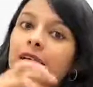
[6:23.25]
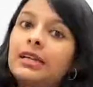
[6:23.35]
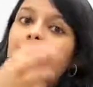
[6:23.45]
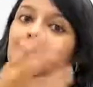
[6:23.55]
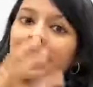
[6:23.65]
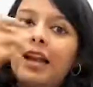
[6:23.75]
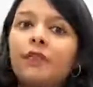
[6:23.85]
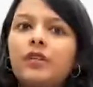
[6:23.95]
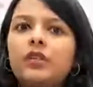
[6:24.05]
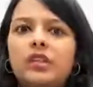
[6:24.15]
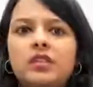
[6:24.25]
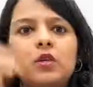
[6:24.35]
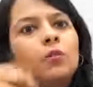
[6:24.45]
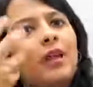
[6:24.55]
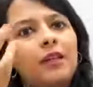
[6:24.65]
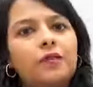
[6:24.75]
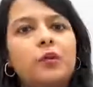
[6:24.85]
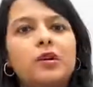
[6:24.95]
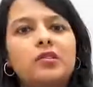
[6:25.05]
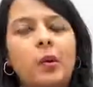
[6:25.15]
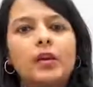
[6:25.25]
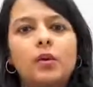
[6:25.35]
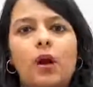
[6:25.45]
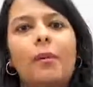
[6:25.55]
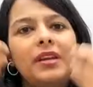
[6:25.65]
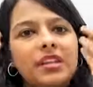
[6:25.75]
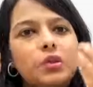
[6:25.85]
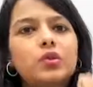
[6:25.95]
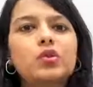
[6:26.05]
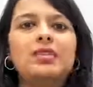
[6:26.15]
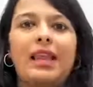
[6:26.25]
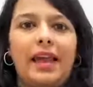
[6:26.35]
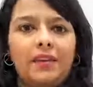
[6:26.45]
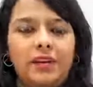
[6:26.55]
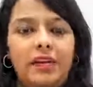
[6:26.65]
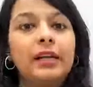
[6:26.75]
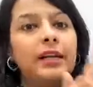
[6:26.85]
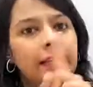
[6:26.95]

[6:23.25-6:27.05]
in itself he was assumed that the food is going to come, and he used to salivate.